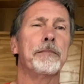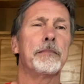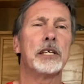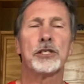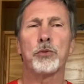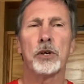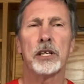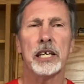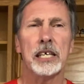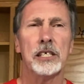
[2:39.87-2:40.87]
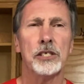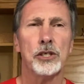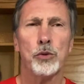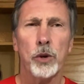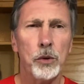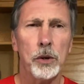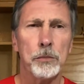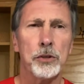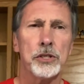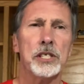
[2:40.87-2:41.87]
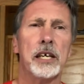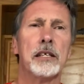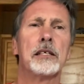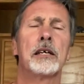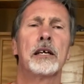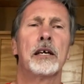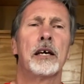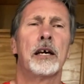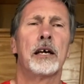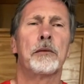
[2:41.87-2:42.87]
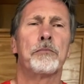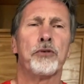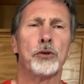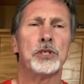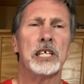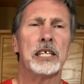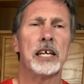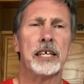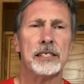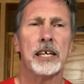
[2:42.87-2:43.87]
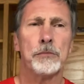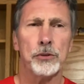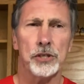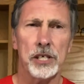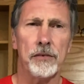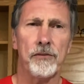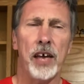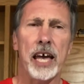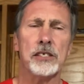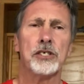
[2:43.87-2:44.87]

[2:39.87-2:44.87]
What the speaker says: This one is 21% protein and 10% fat.